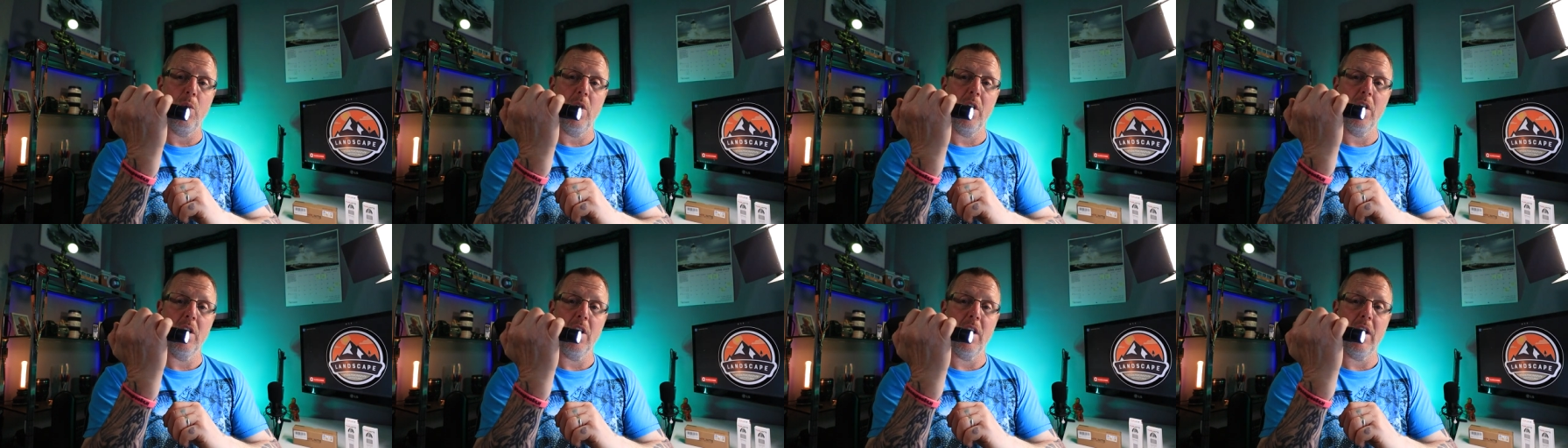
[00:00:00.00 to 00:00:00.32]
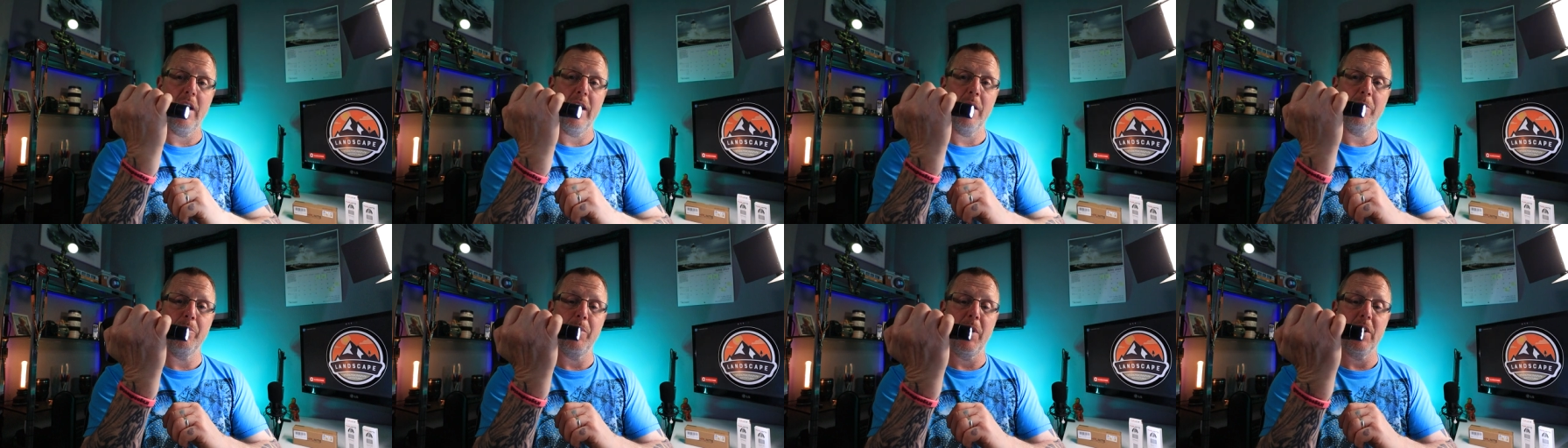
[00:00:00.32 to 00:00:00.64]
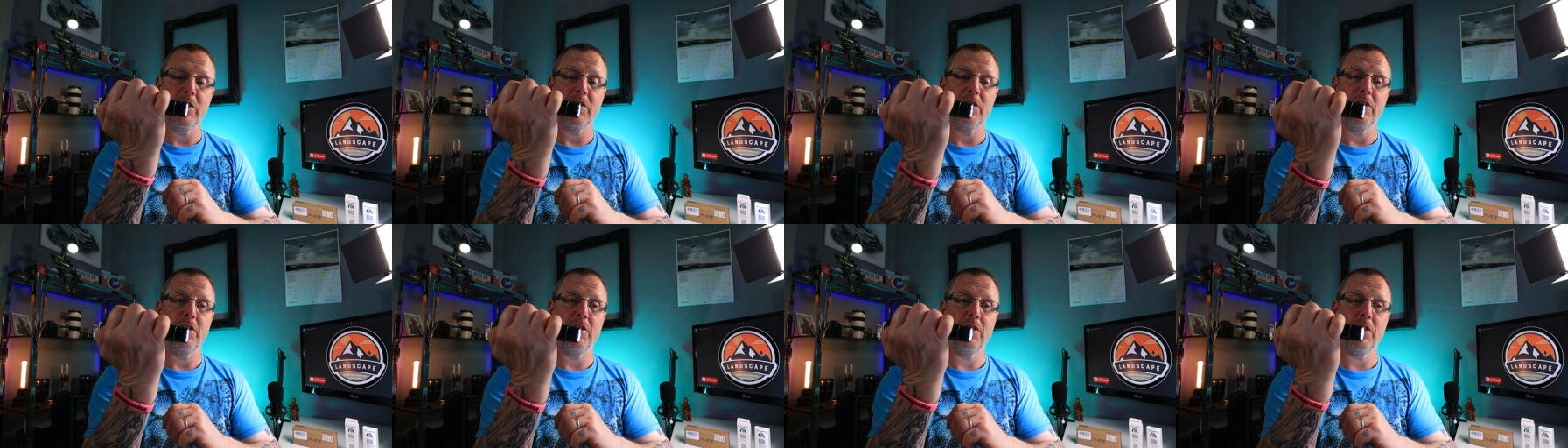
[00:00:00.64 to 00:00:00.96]
one click
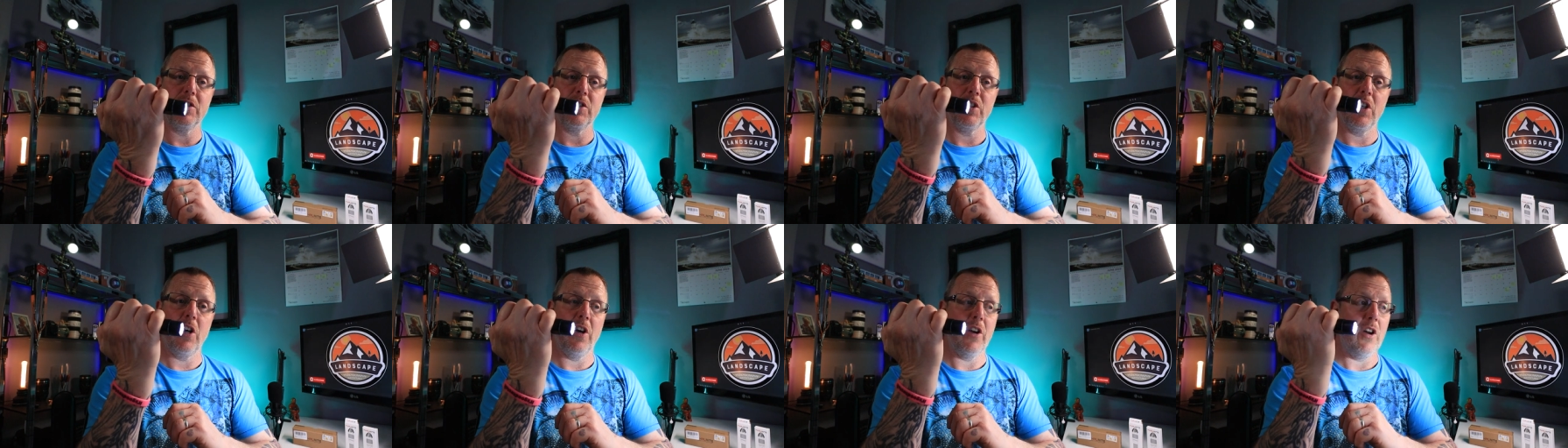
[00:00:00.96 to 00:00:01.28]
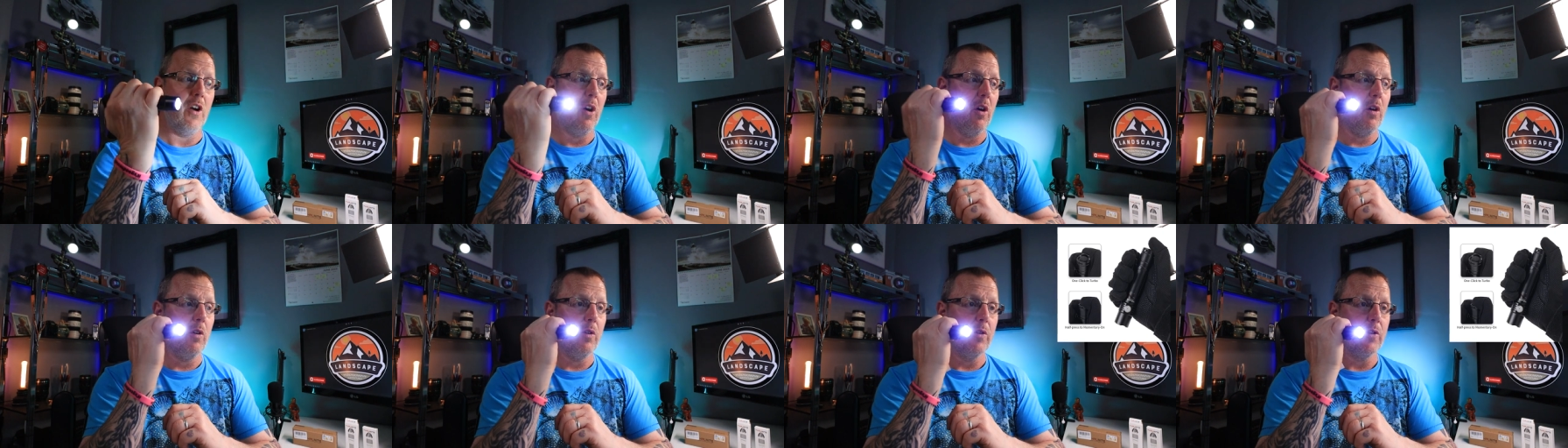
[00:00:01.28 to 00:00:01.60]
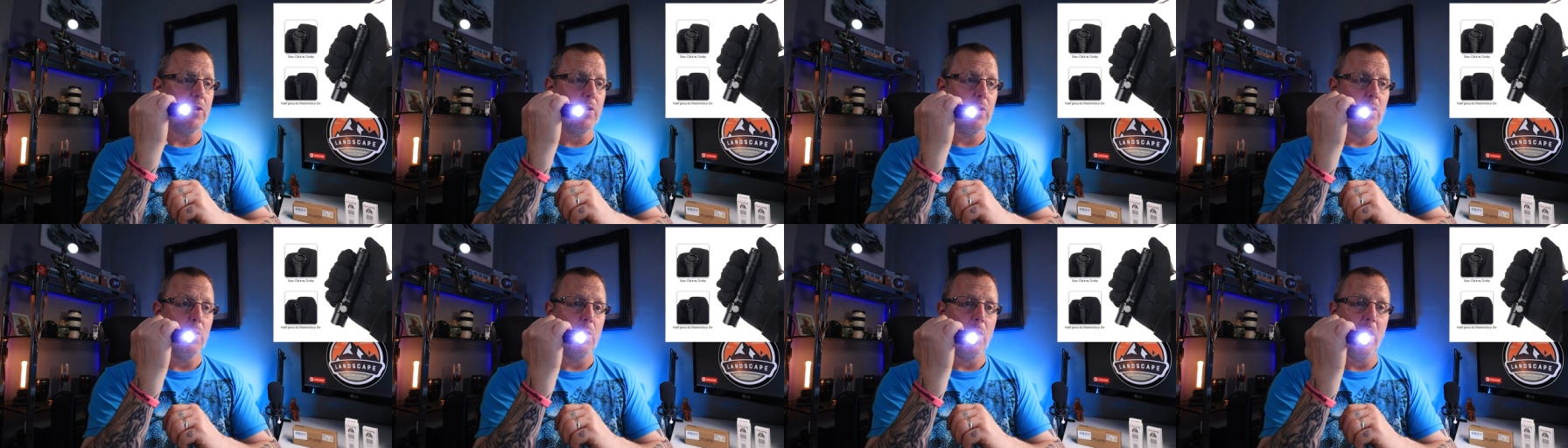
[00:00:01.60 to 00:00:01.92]
button to turn it on
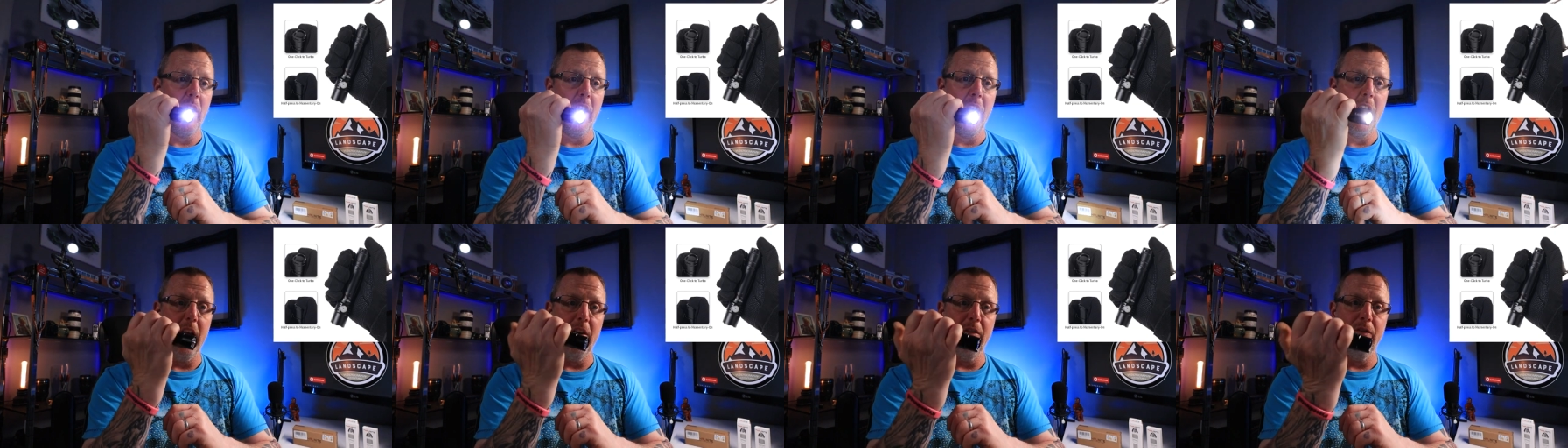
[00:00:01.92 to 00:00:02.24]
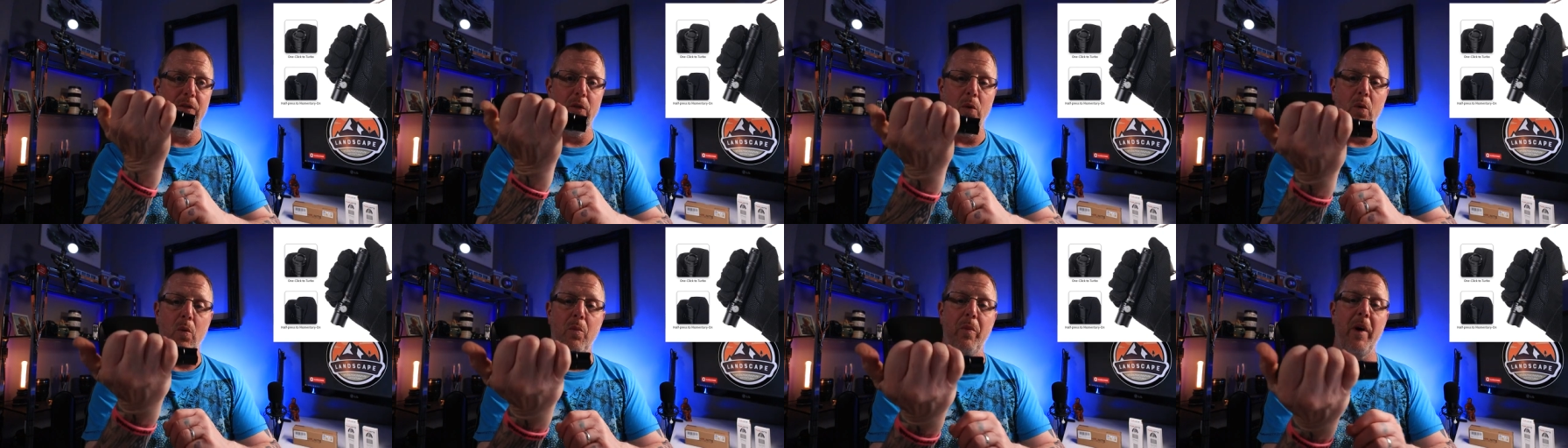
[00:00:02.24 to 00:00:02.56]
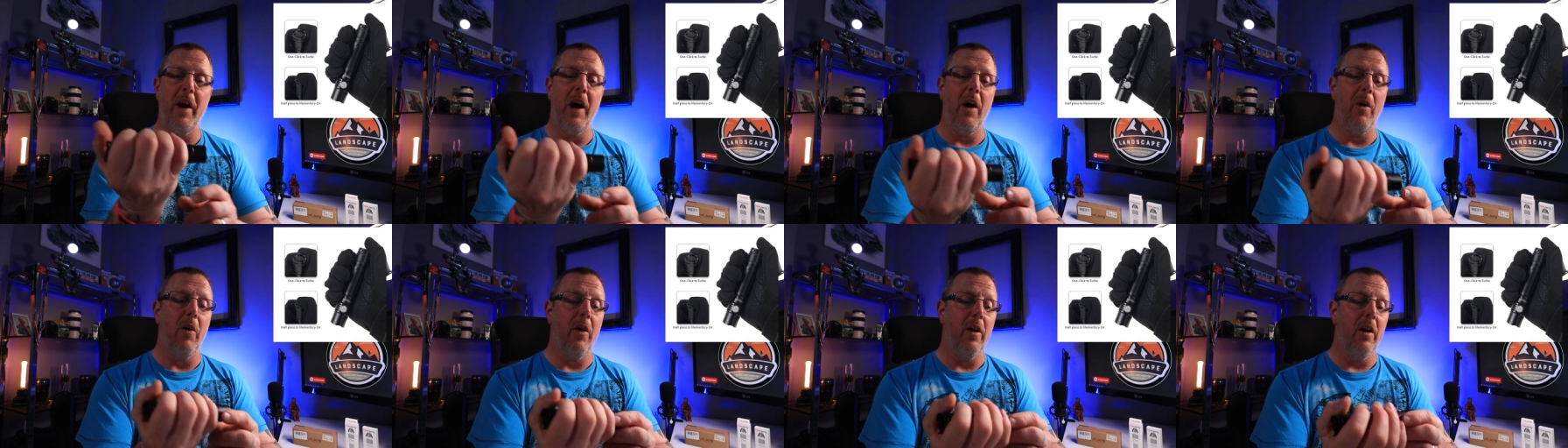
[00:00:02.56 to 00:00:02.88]
to a full
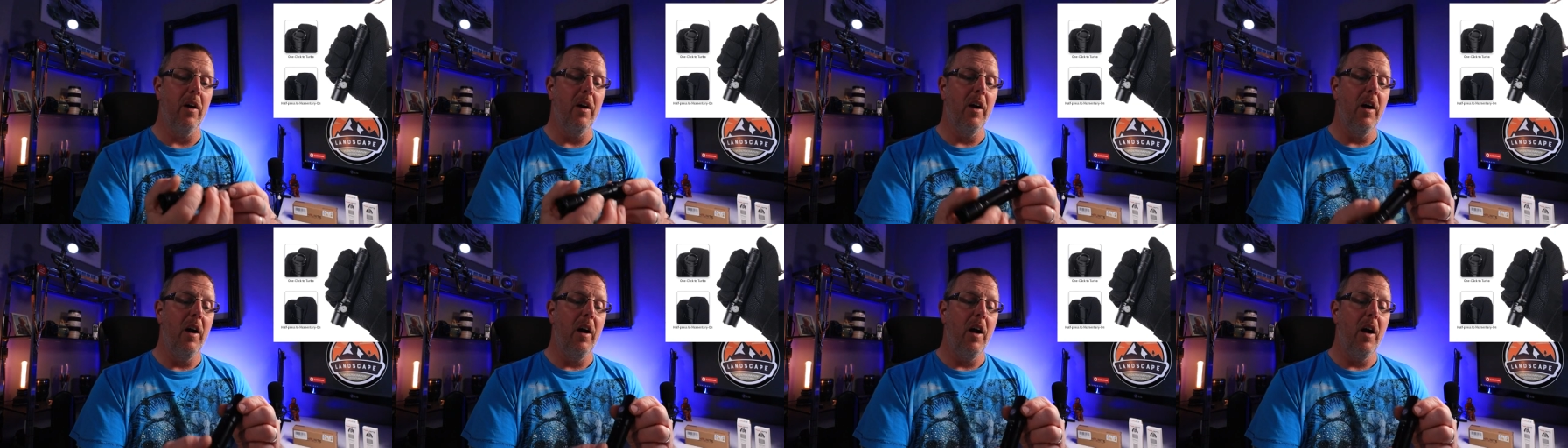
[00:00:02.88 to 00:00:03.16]
power.